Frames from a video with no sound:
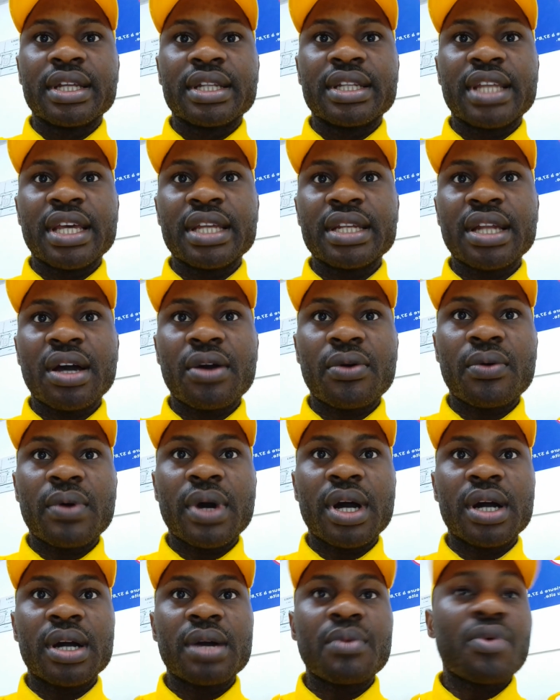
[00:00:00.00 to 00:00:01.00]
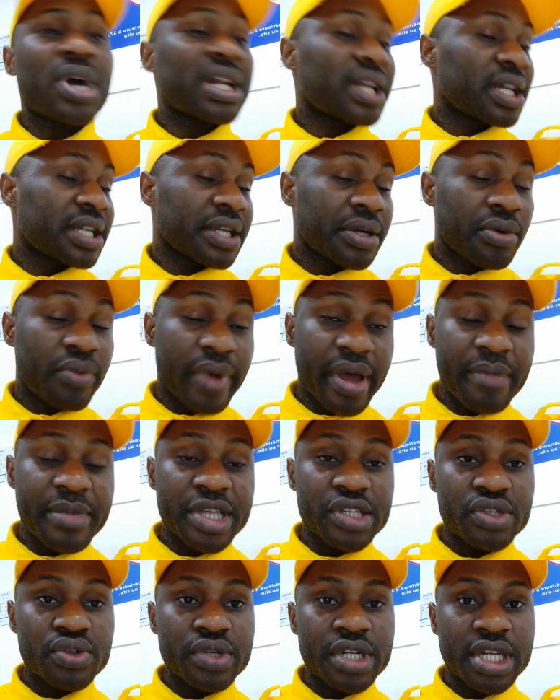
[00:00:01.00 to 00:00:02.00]
Then now, what are the
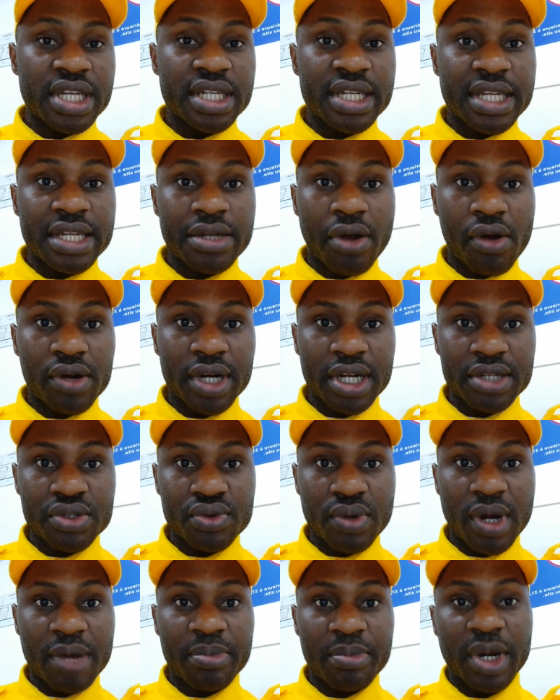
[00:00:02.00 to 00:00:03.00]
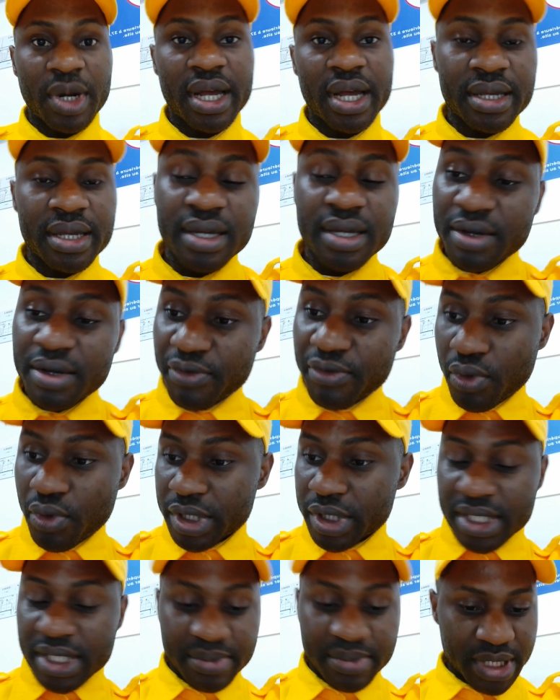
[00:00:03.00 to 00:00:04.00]
requirements you need in order to apply for
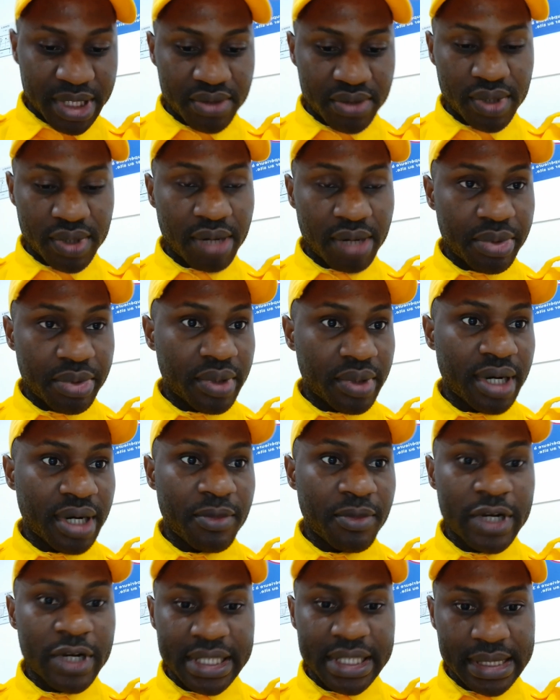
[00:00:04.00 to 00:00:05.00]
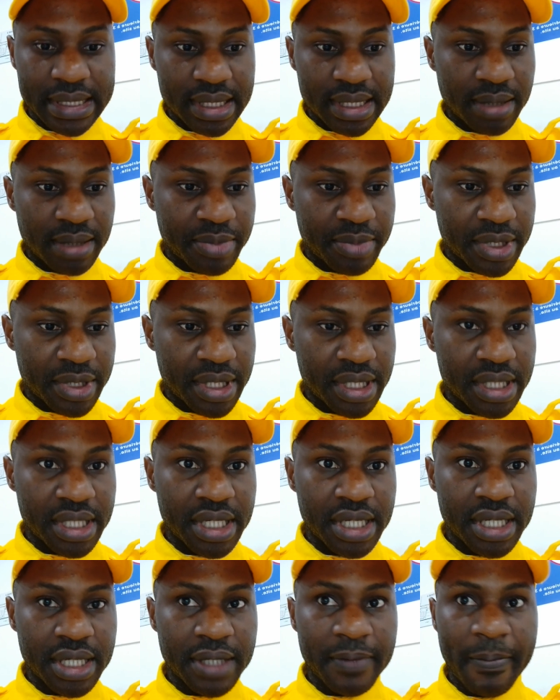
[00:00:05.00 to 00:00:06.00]
this particular program? What is happening
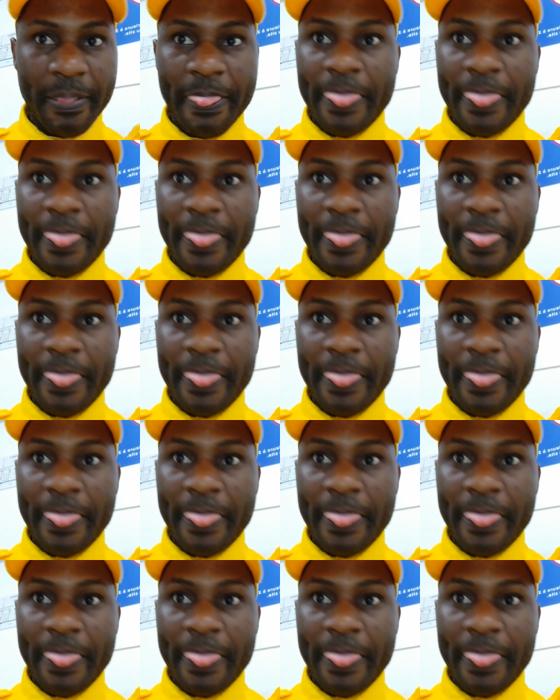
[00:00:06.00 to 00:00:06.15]
here?